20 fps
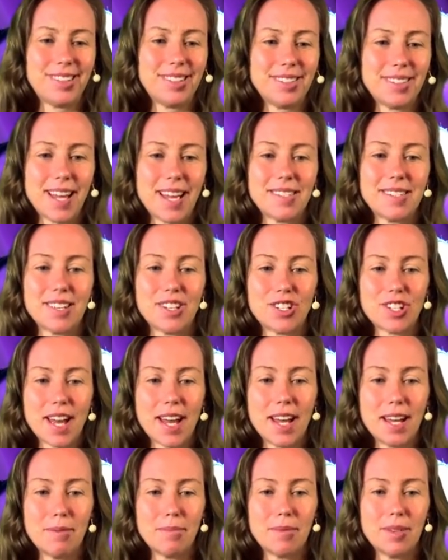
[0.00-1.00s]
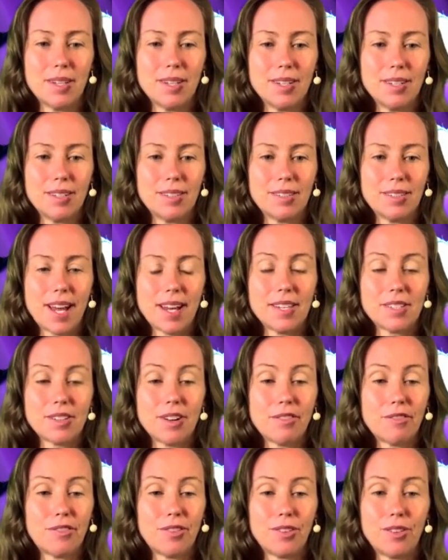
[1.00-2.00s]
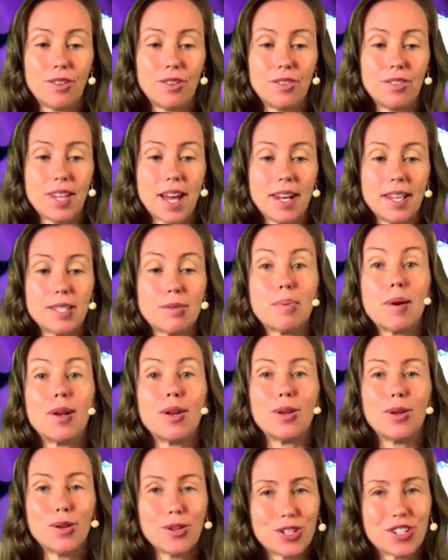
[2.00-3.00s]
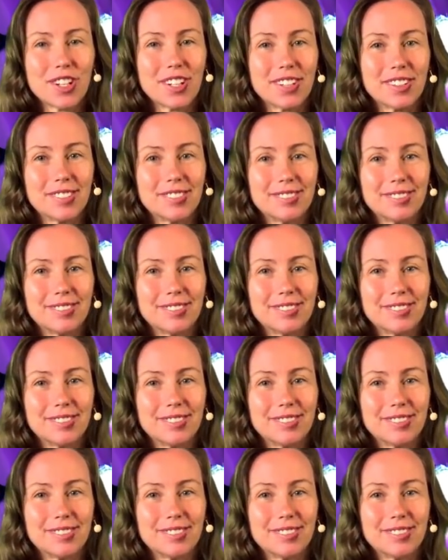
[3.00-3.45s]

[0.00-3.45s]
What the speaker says: That's a shame. That is not food. That is pollution.